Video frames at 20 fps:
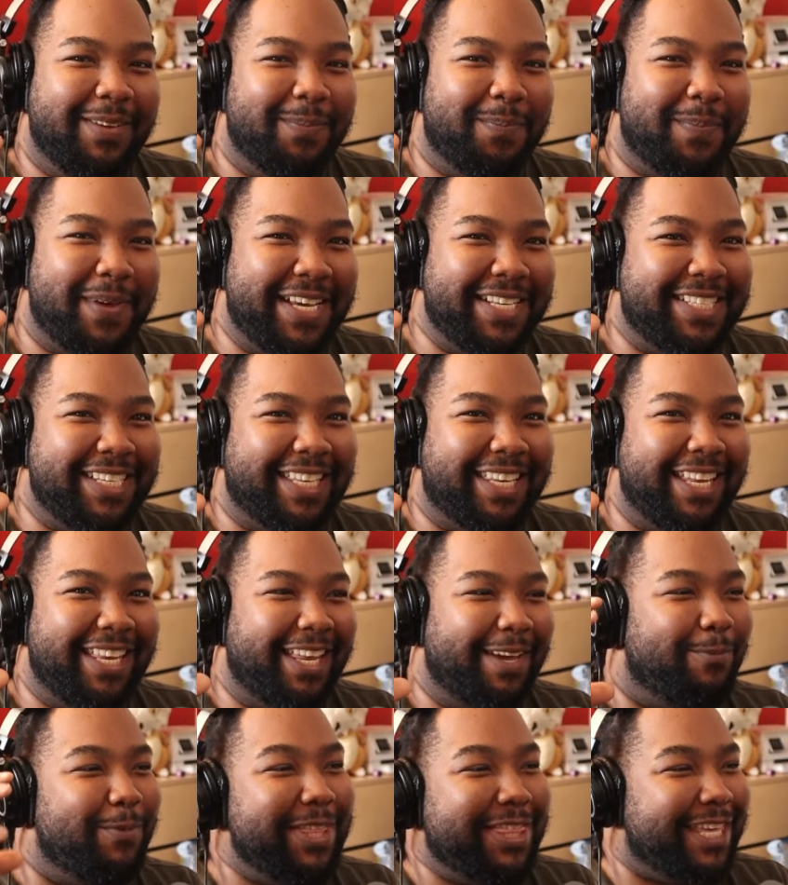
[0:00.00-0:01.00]
basically
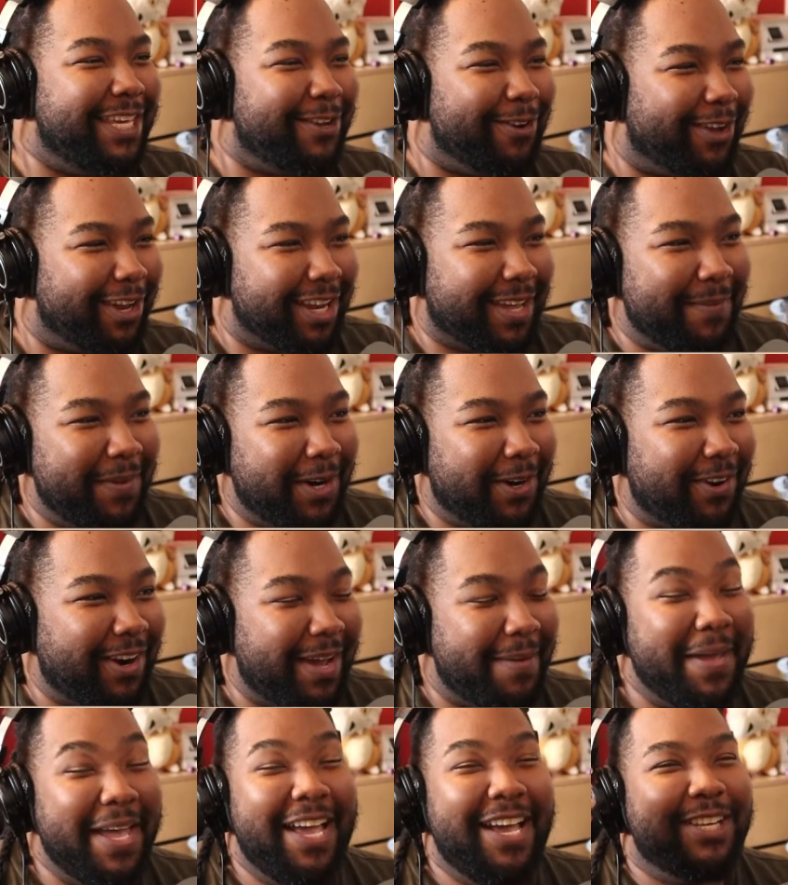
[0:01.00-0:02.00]
like we think you're gonna commit a
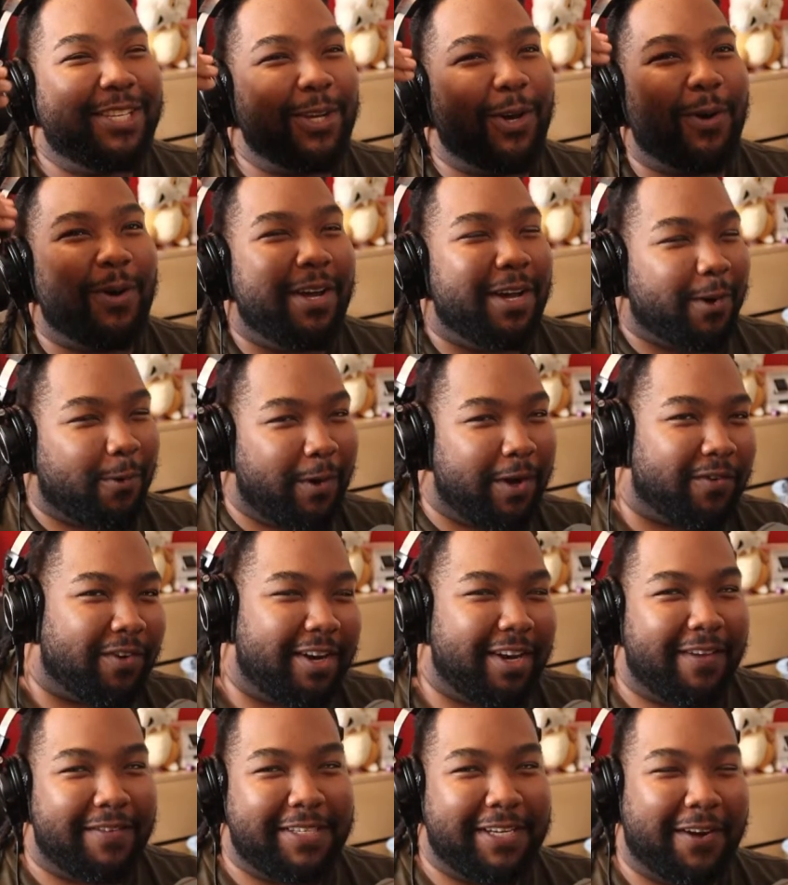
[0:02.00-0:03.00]
crime. So quick
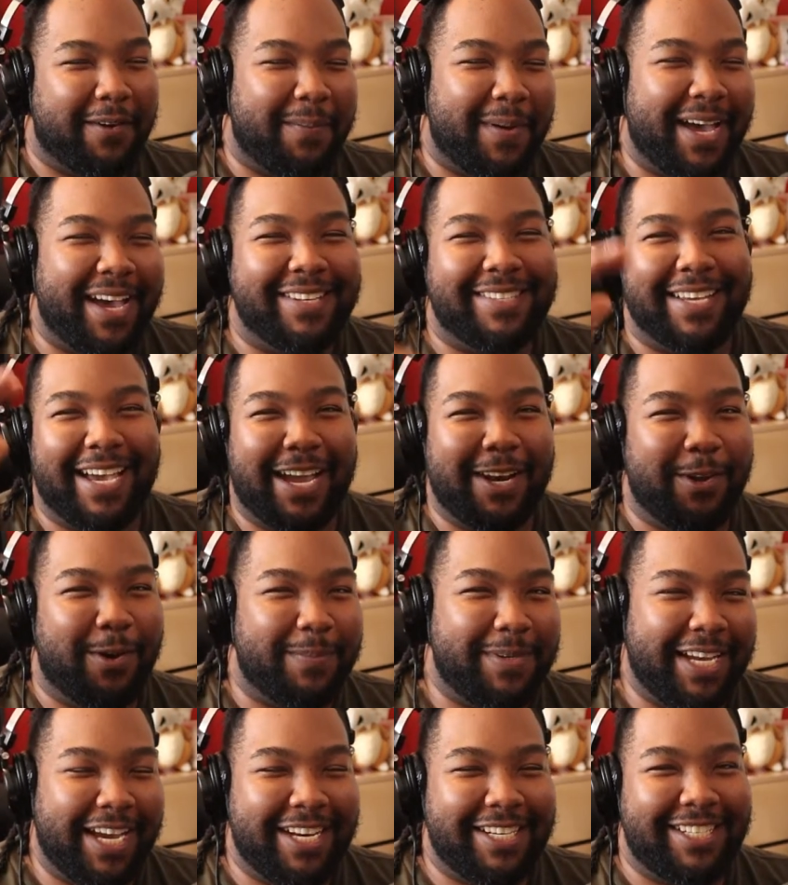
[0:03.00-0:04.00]
rundown of Psycho-Pass. I know I'm
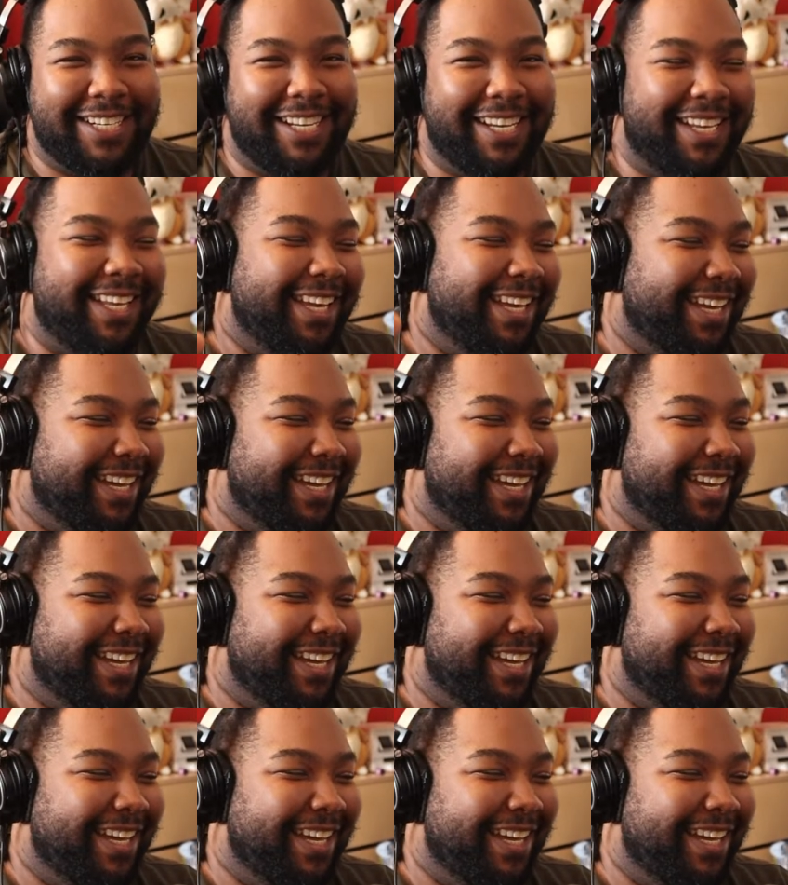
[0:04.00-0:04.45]
tangenting.